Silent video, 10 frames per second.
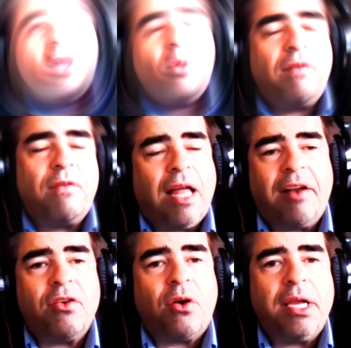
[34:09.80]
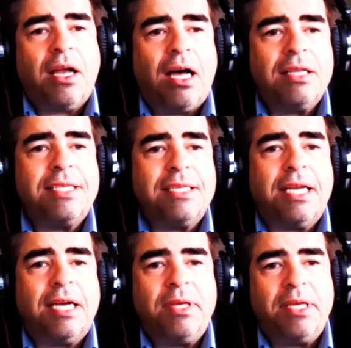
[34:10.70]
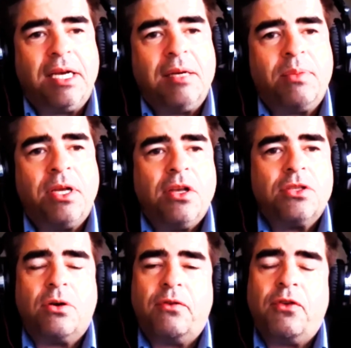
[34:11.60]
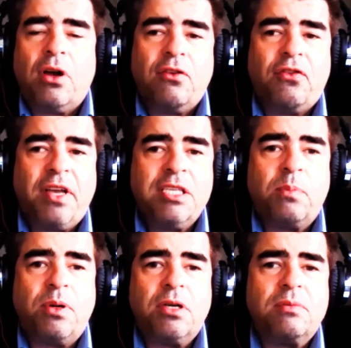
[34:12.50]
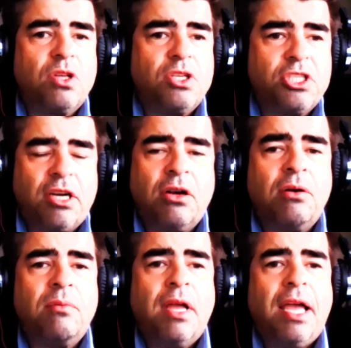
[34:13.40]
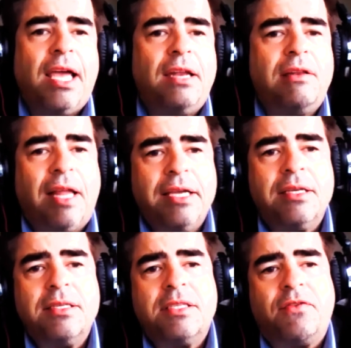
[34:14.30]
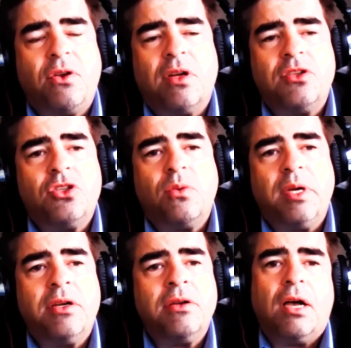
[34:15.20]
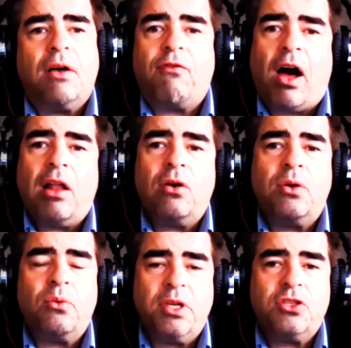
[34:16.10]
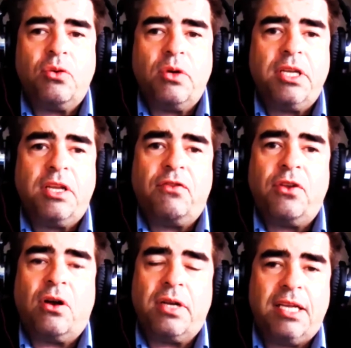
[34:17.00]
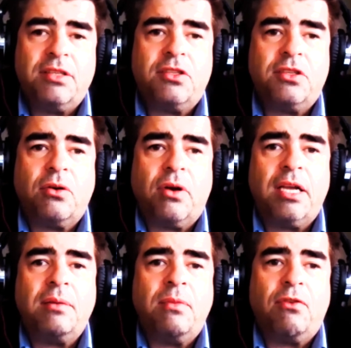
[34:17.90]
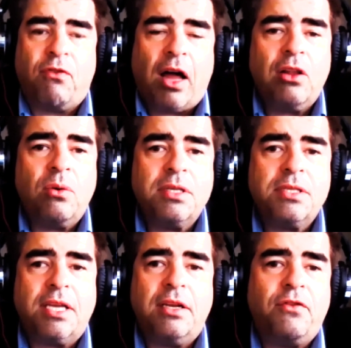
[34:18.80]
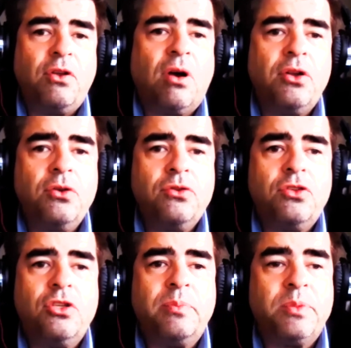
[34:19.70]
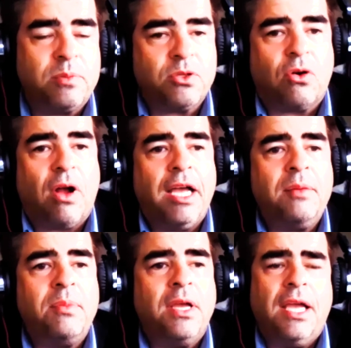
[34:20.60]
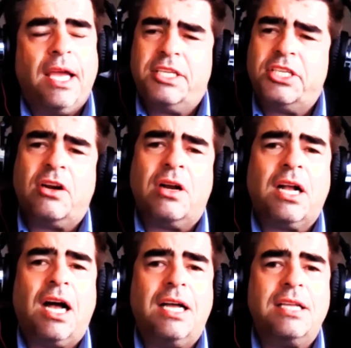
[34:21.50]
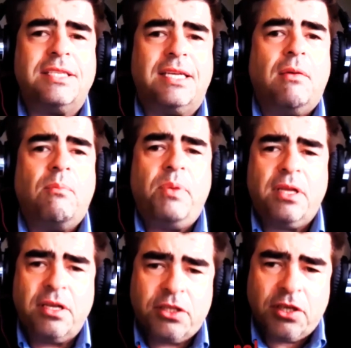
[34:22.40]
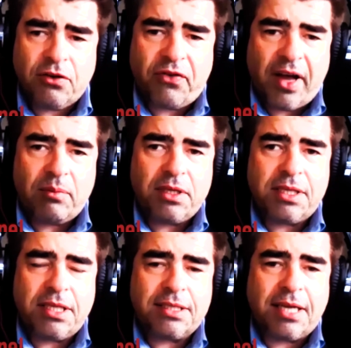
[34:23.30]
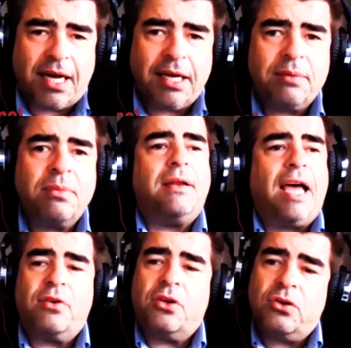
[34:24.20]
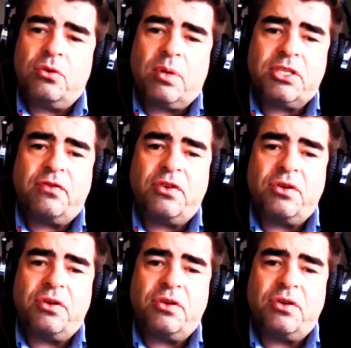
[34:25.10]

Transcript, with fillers: We have a lot of great content coming up. So if you're on Facebook, share and like us. If you're on Twitter, follow and retweet. If you're on Instagram, follow us. And if you're on YouTube, subscribe and share our content. Be good to your families in this time. Have a good rest of your